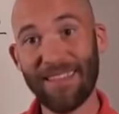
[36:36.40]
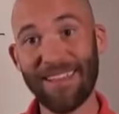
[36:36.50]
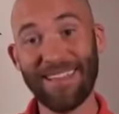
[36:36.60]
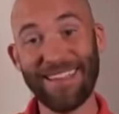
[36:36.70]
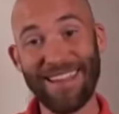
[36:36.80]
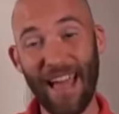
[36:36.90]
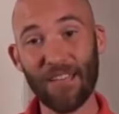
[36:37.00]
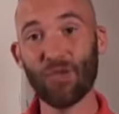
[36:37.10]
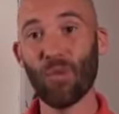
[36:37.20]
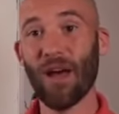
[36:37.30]
the
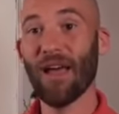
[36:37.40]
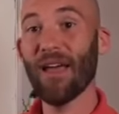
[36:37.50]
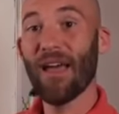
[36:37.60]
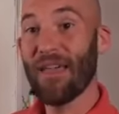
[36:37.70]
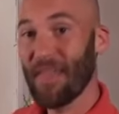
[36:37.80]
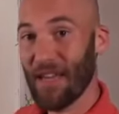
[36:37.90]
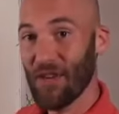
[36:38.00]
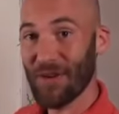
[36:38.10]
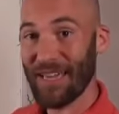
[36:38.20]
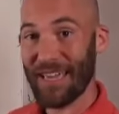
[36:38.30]
next way that
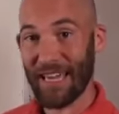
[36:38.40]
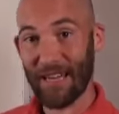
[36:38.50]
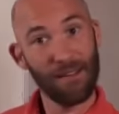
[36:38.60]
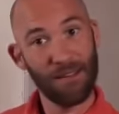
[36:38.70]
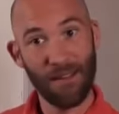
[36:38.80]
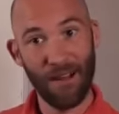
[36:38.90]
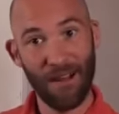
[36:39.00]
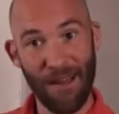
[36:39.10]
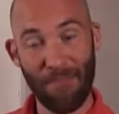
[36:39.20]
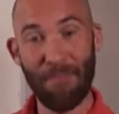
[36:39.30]
you can get
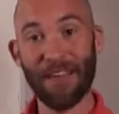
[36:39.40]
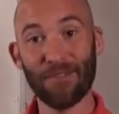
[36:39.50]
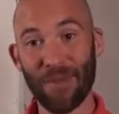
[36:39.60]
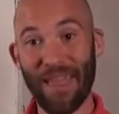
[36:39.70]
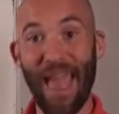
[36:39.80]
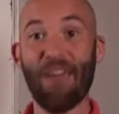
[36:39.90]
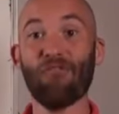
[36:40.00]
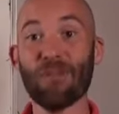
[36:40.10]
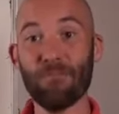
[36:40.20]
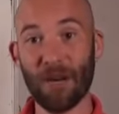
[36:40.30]
and mess with
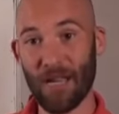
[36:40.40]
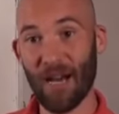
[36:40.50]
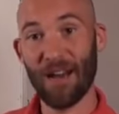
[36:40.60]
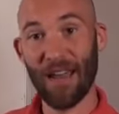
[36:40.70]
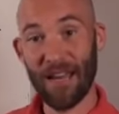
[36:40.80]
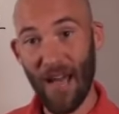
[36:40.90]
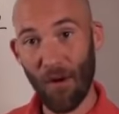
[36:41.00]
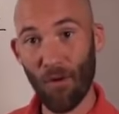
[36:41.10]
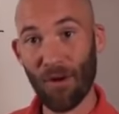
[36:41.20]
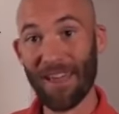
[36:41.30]
everybody on a
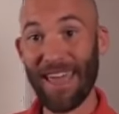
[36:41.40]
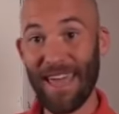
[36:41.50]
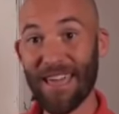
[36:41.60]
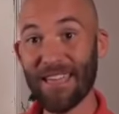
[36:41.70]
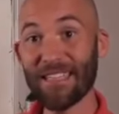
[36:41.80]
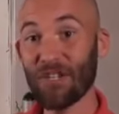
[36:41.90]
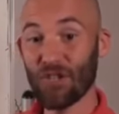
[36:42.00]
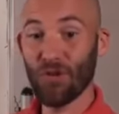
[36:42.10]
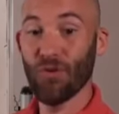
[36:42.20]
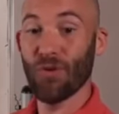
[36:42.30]
network is
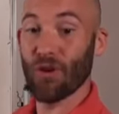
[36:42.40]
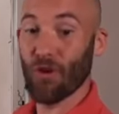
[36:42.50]
to